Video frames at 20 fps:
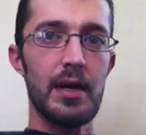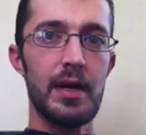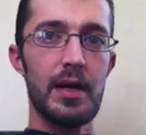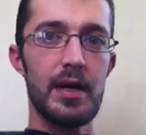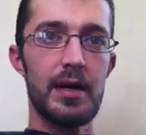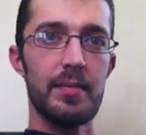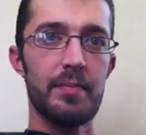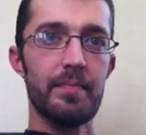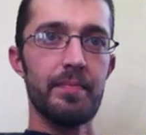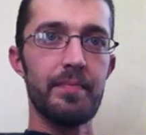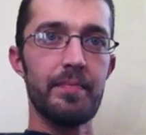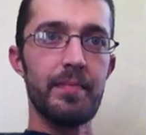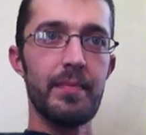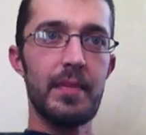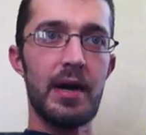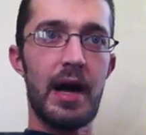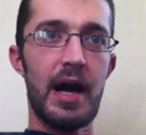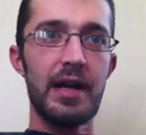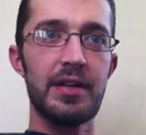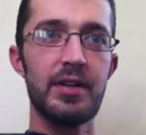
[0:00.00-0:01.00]

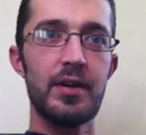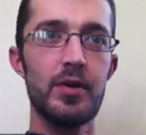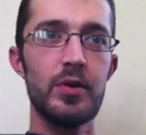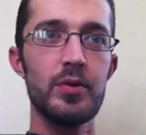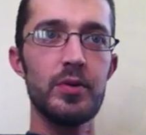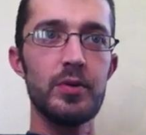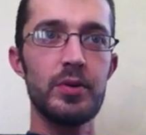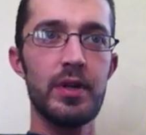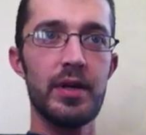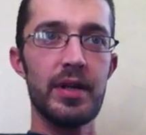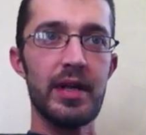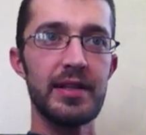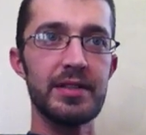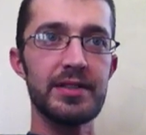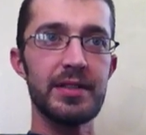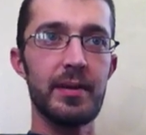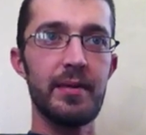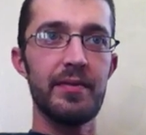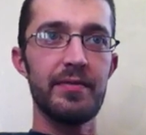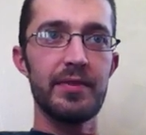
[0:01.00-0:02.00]
I know that
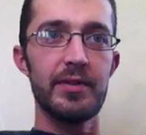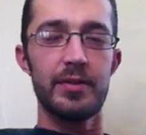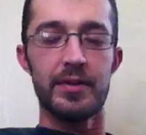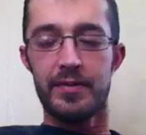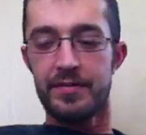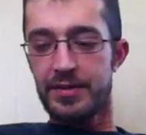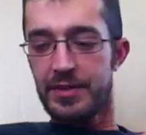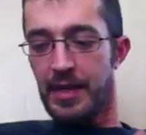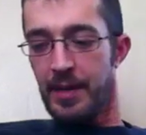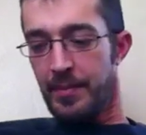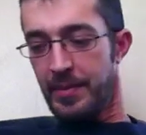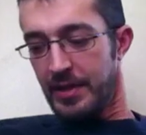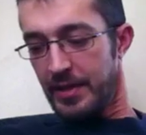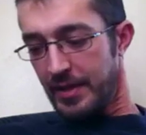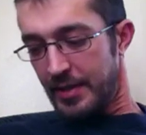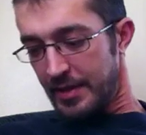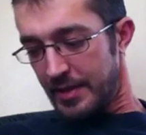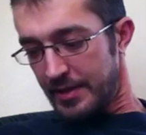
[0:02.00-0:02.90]
some of you have sent me